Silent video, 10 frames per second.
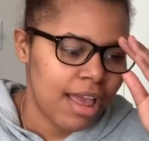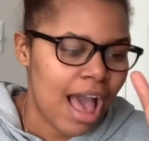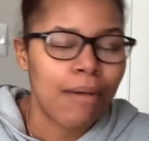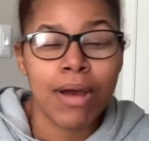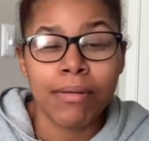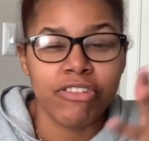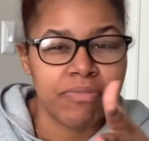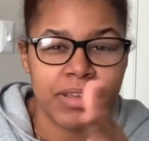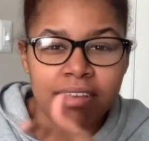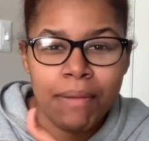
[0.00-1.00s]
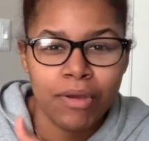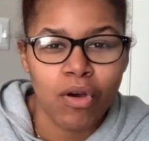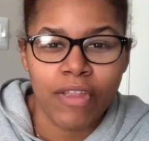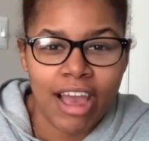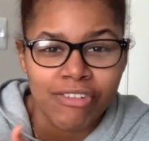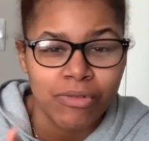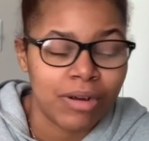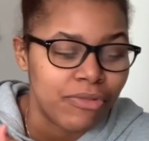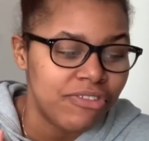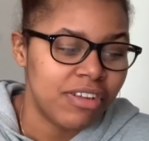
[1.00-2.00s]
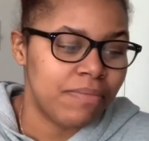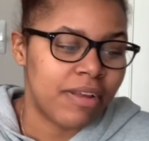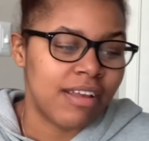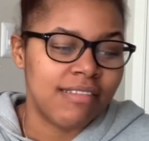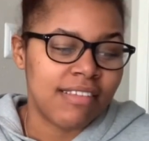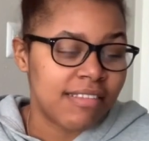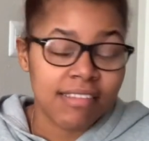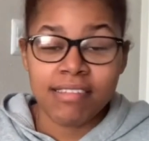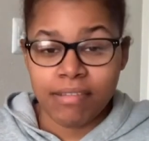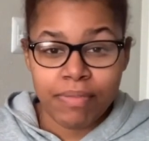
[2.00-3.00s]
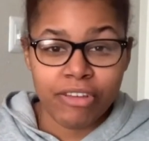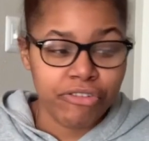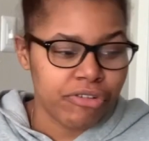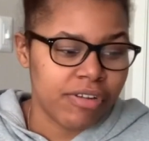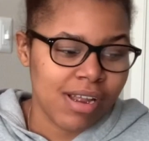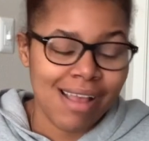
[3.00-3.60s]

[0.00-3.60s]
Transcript: I'll probably just be typing all the actual numbers in because since this is a picture